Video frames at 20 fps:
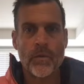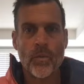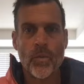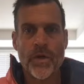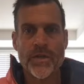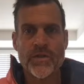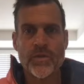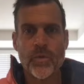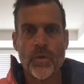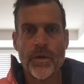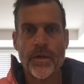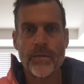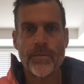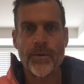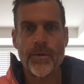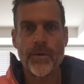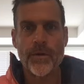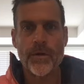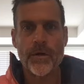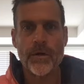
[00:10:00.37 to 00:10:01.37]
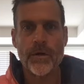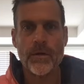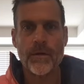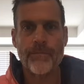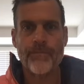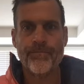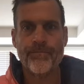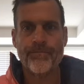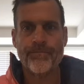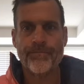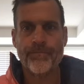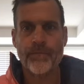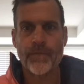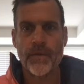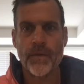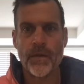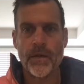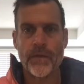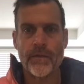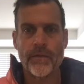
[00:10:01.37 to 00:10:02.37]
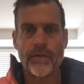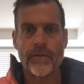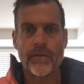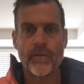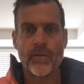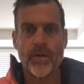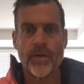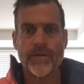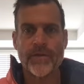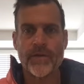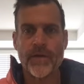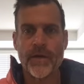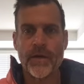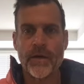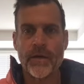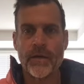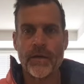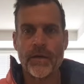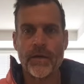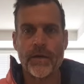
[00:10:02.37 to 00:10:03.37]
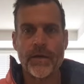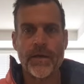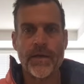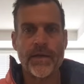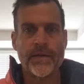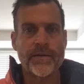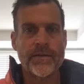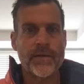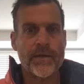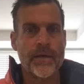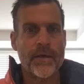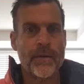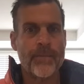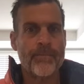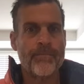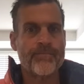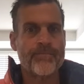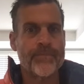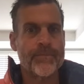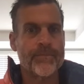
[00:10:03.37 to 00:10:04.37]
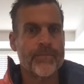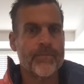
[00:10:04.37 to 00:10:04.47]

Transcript: 120 motor. This is what's on KTM